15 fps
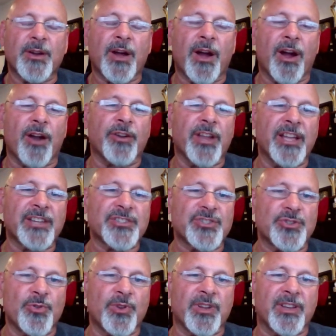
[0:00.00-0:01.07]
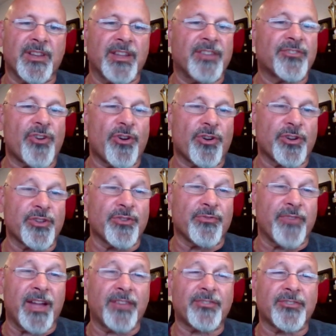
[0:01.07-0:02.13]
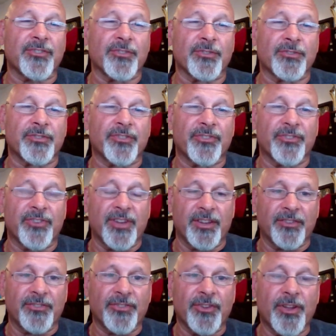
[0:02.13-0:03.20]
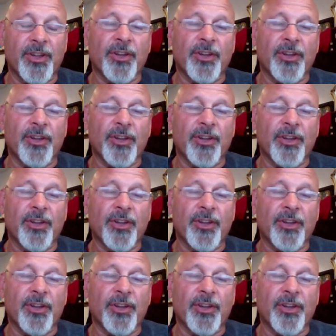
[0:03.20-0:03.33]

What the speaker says: Our next unit is cardiovascular disease.